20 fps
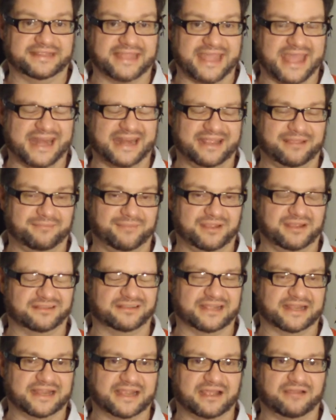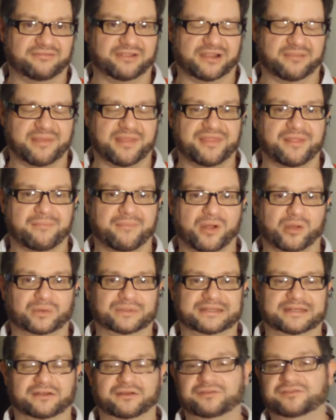get it, because I can't recommend the mould
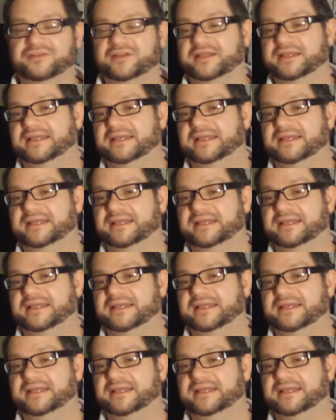enough.